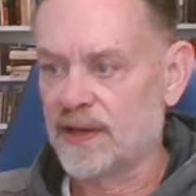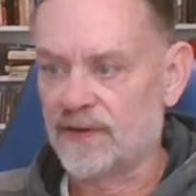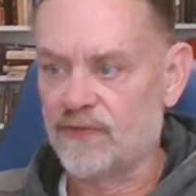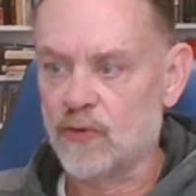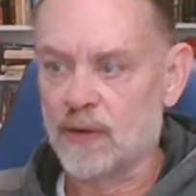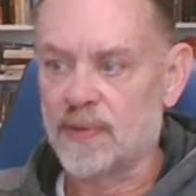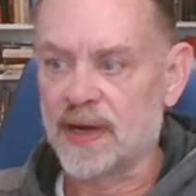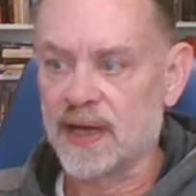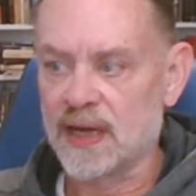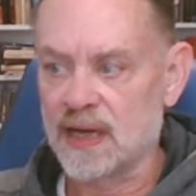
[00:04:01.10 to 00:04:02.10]
Therefore,
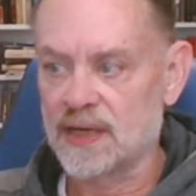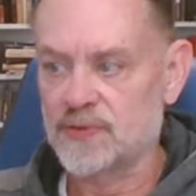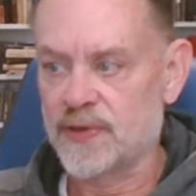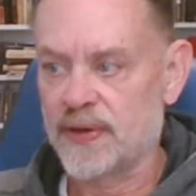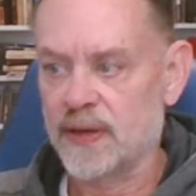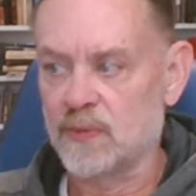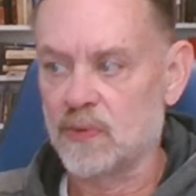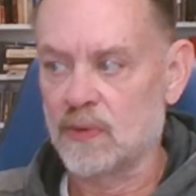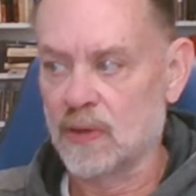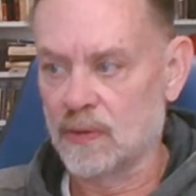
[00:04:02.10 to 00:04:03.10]
by a contrary
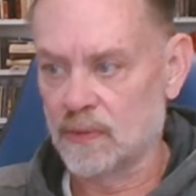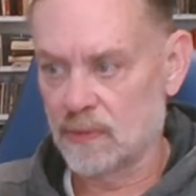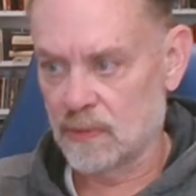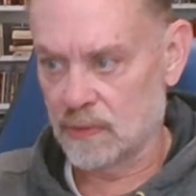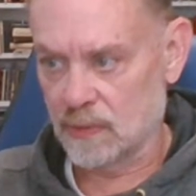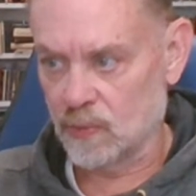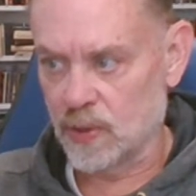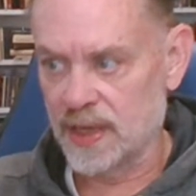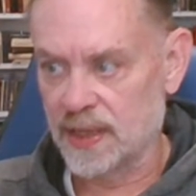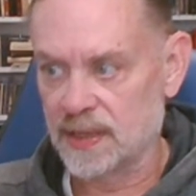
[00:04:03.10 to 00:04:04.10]

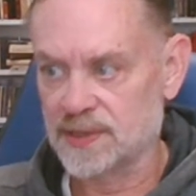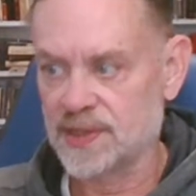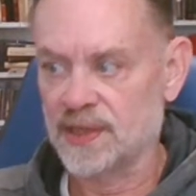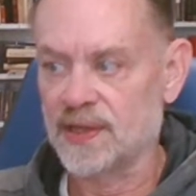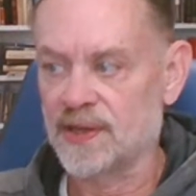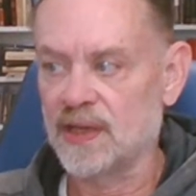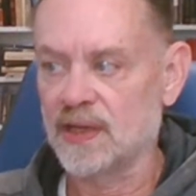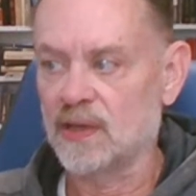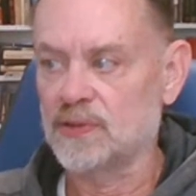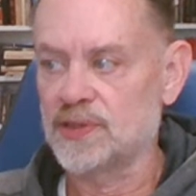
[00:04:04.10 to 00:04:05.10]
way, said the
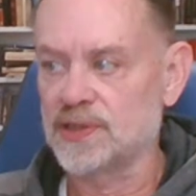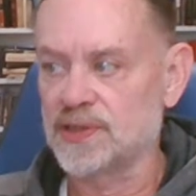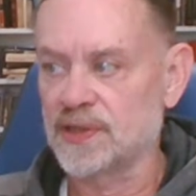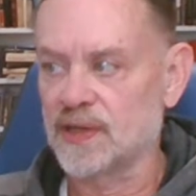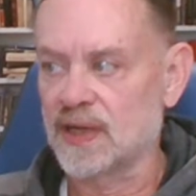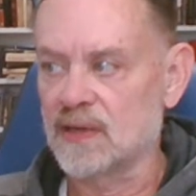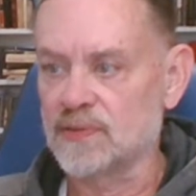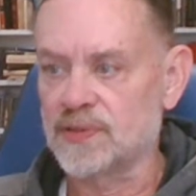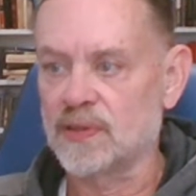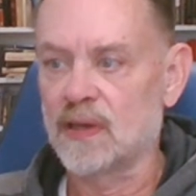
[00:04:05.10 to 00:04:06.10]
theologians of the
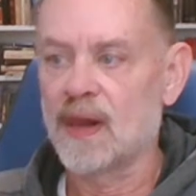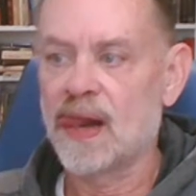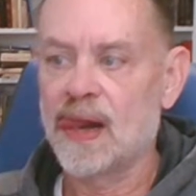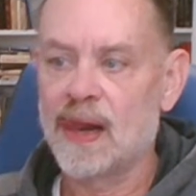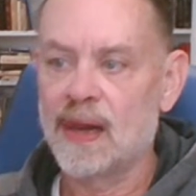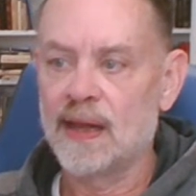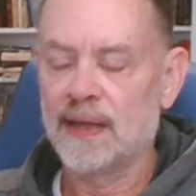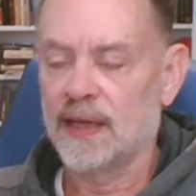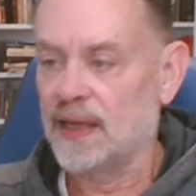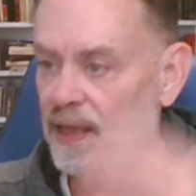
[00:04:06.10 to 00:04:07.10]
council,
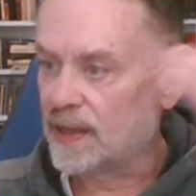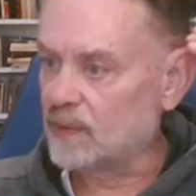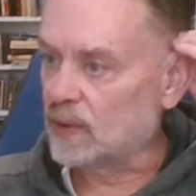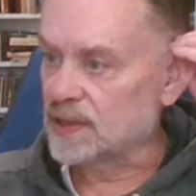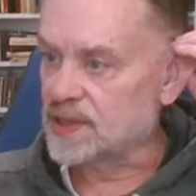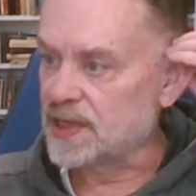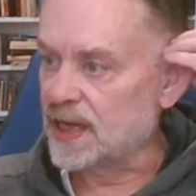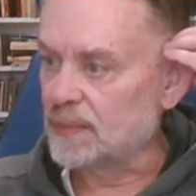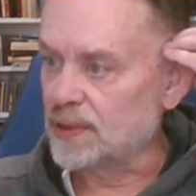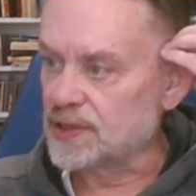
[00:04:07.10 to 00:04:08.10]
he that will
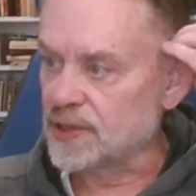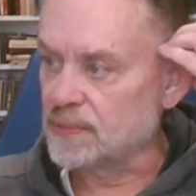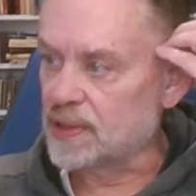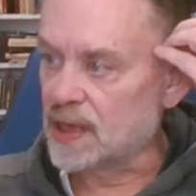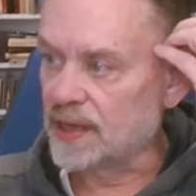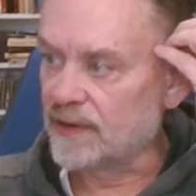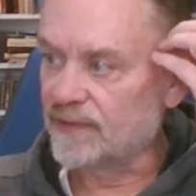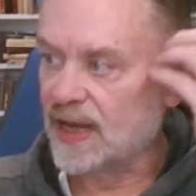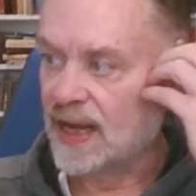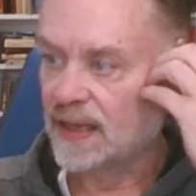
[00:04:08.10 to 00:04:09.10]
establish the body
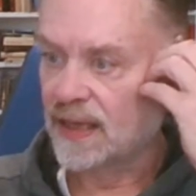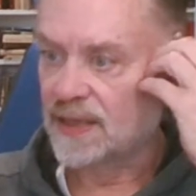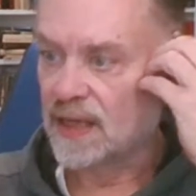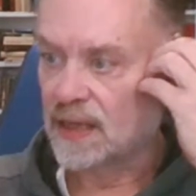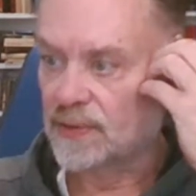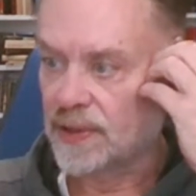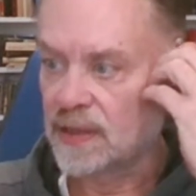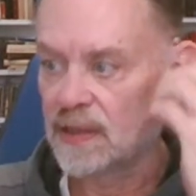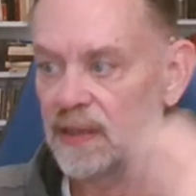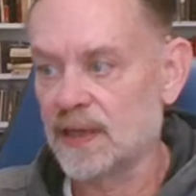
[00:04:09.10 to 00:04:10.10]
of Catholic
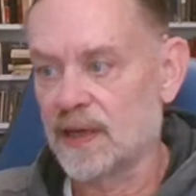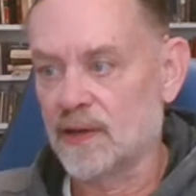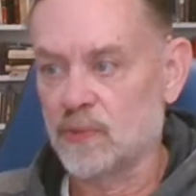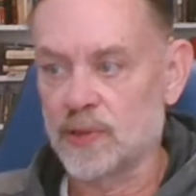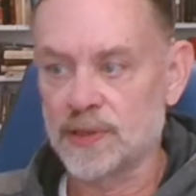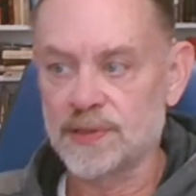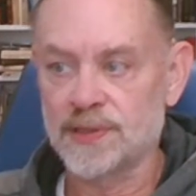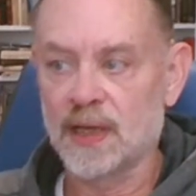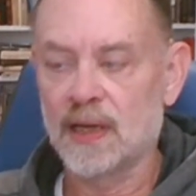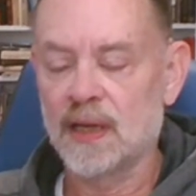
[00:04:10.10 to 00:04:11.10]
doctrine, in other words,